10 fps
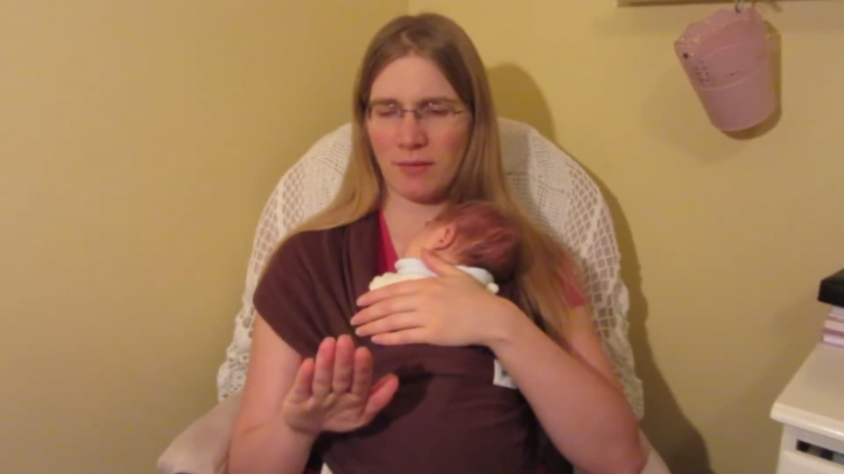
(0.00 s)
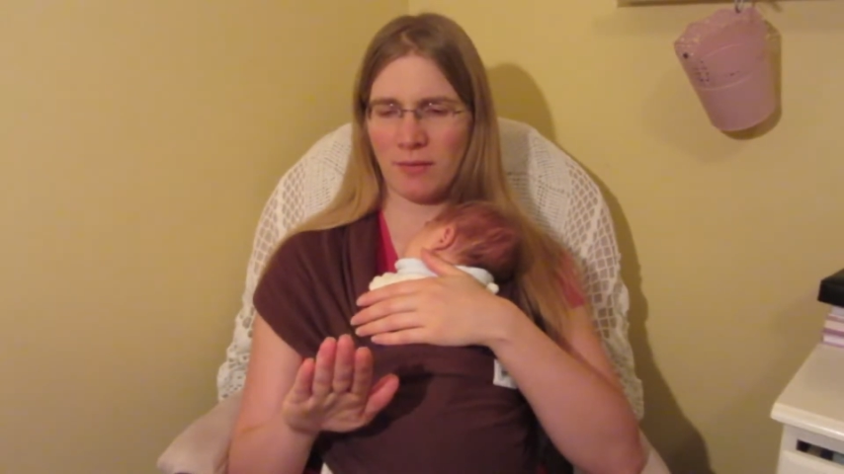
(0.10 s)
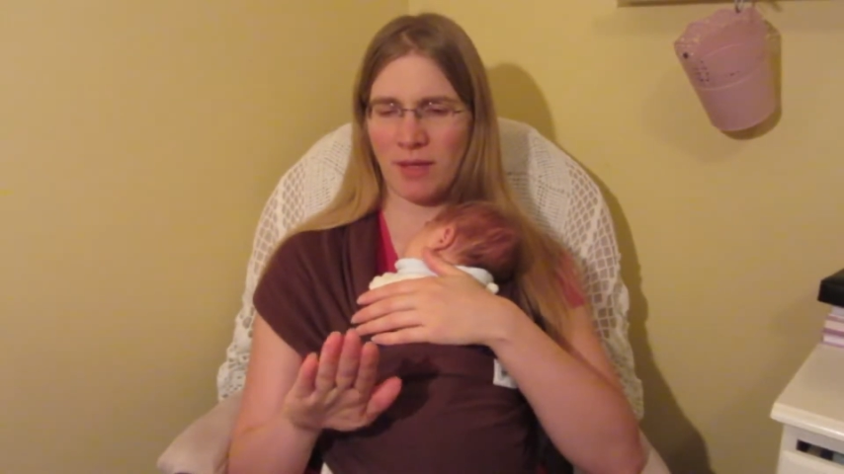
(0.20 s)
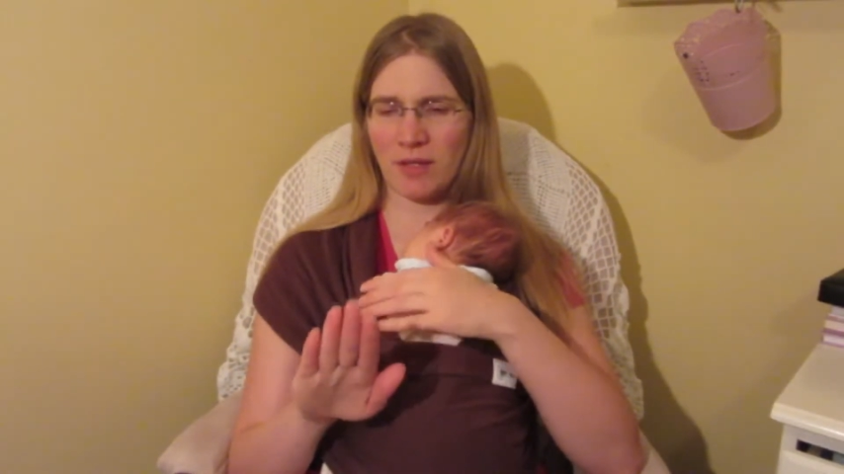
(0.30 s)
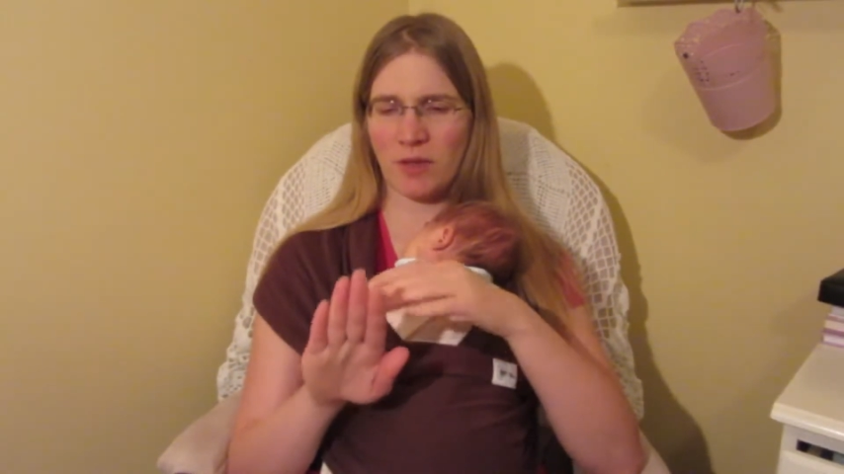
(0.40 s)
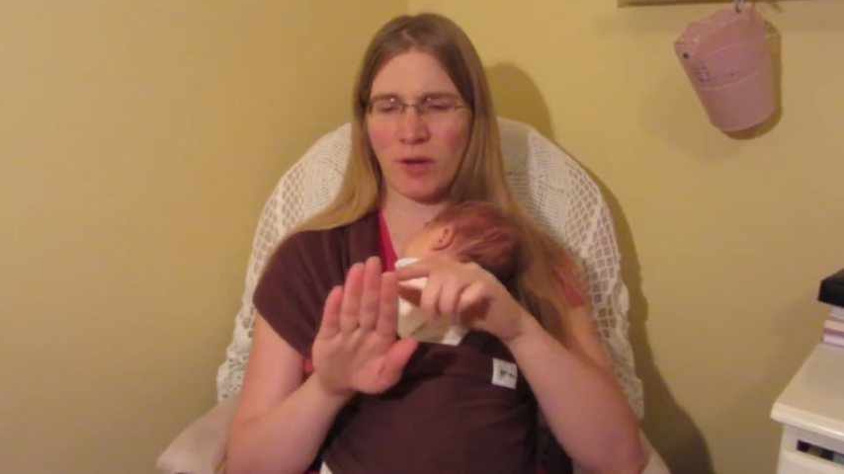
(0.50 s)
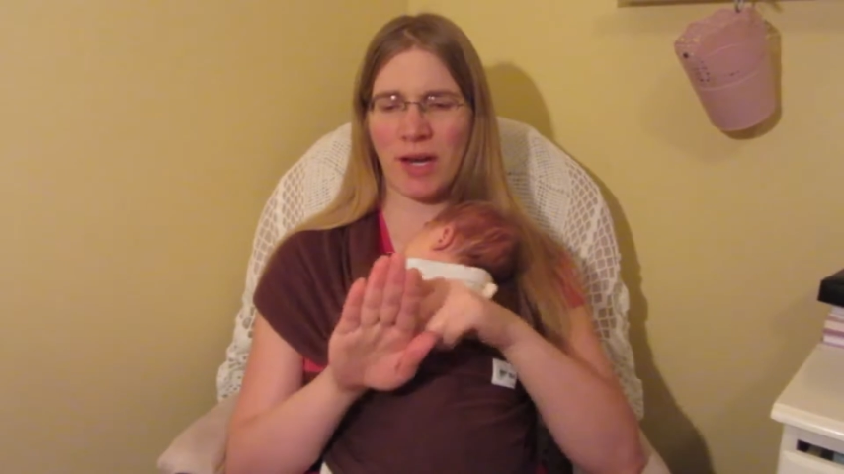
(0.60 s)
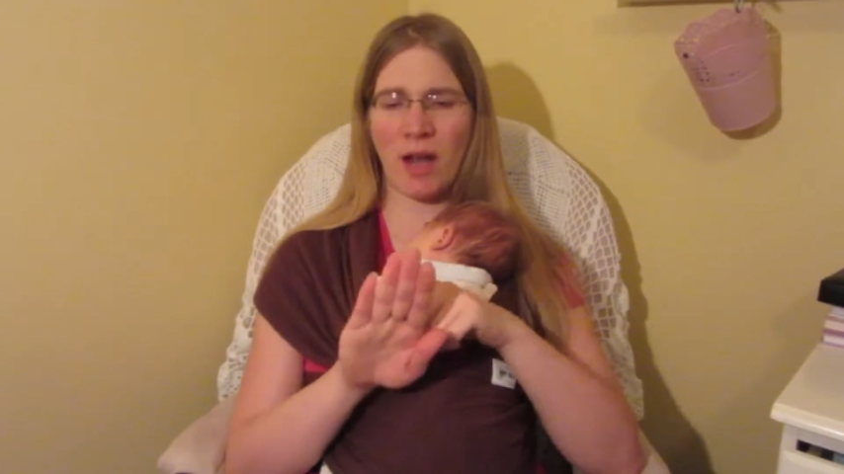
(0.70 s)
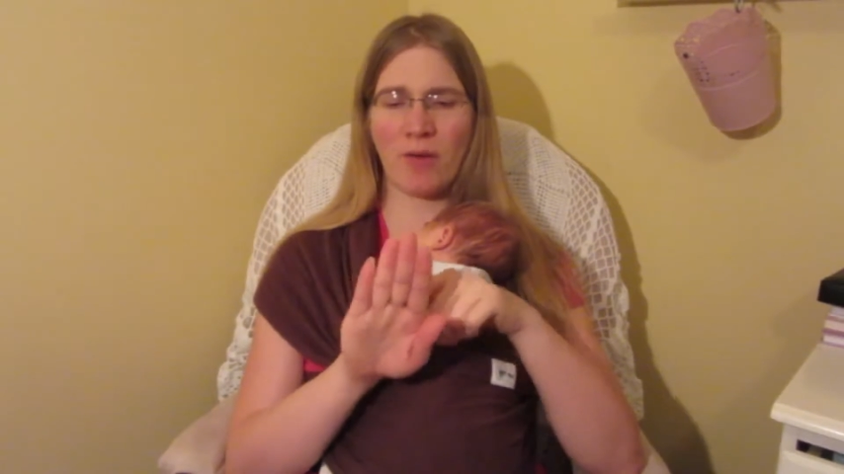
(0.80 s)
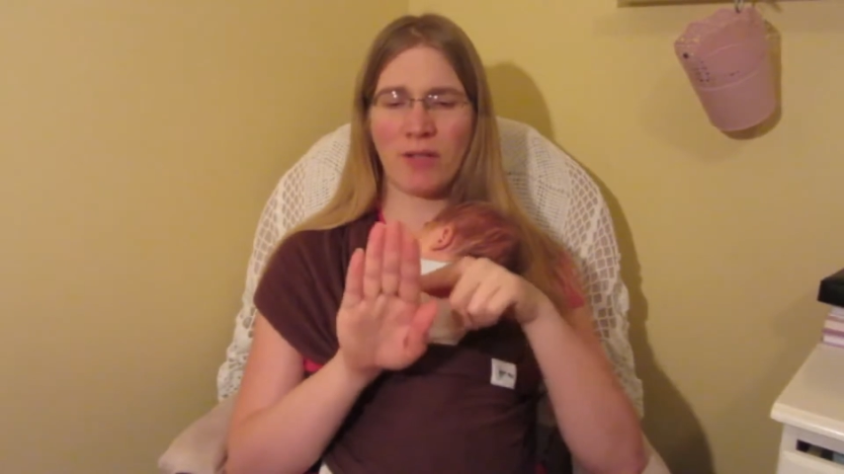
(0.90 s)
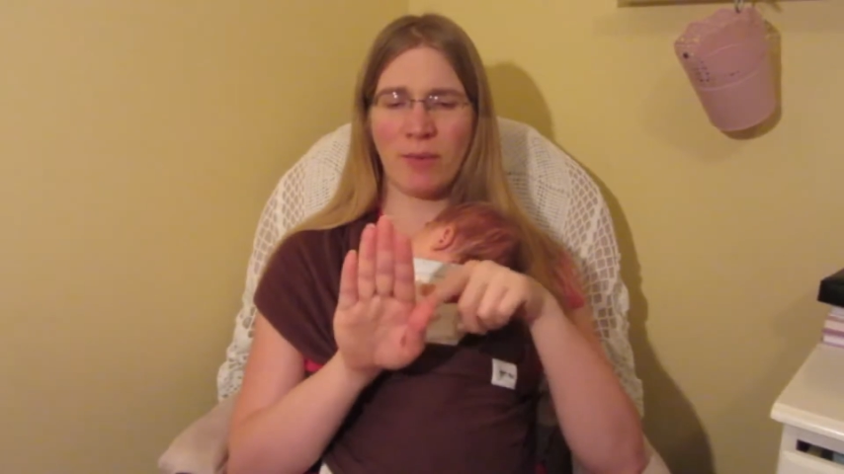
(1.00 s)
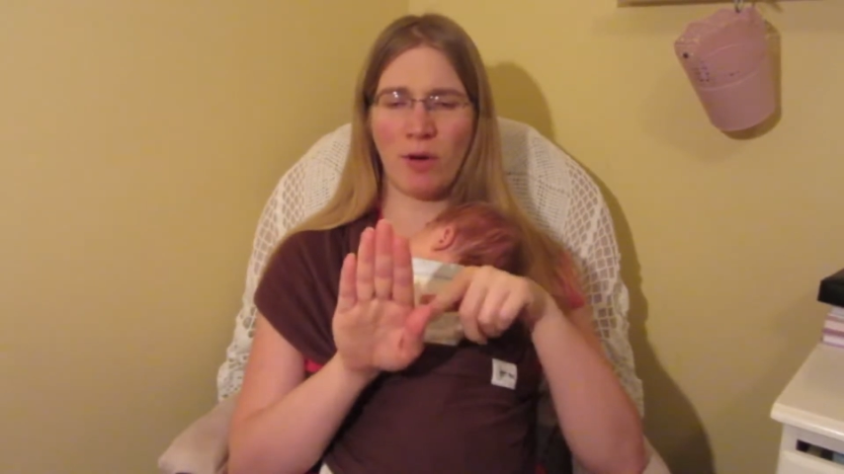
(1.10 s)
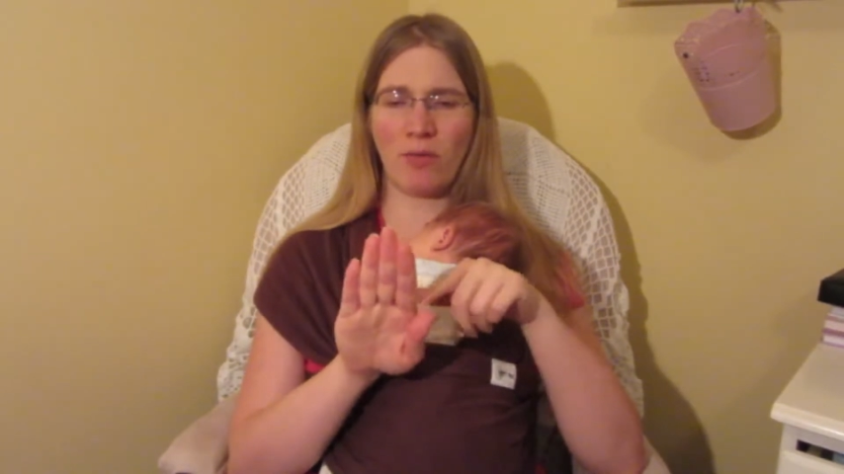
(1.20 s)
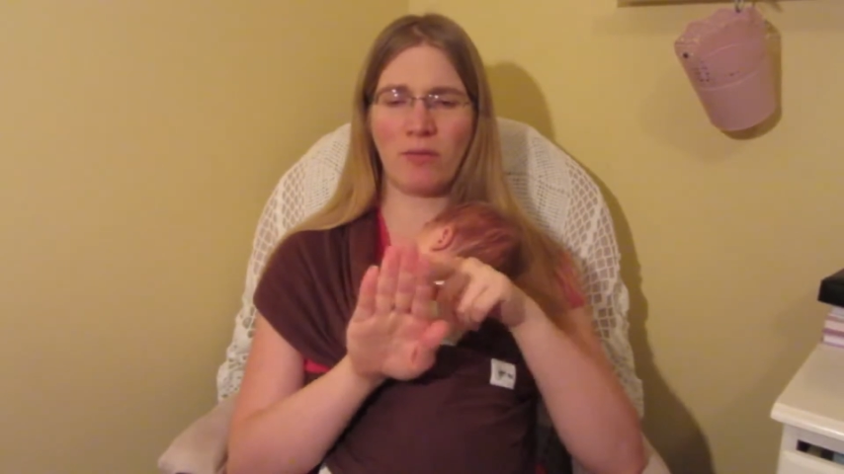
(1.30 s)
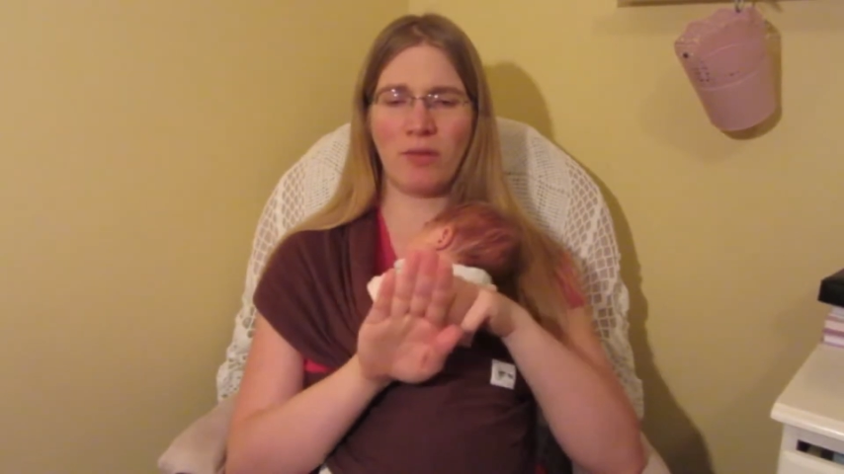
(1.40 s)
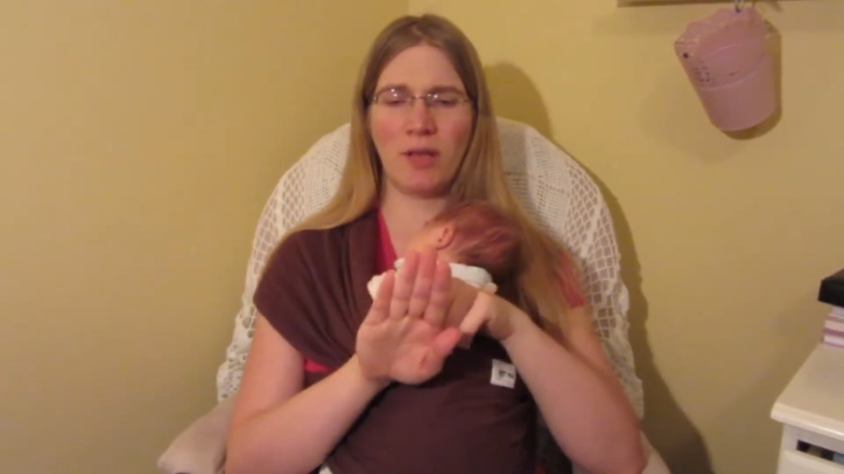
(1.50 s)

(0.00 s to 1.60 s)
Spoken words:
muscles right now is about